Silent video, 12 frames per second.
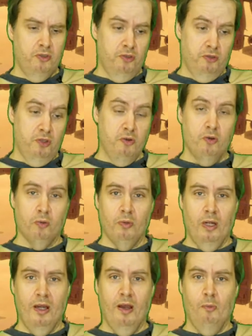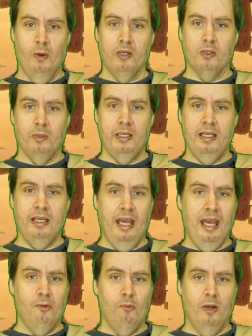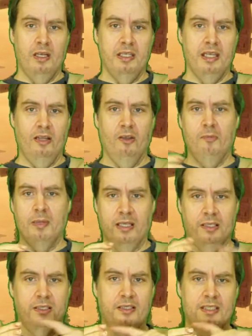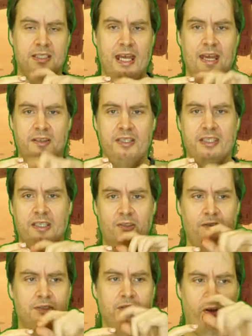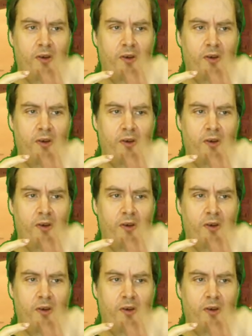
two uh, one green and one yellow because the stat the skills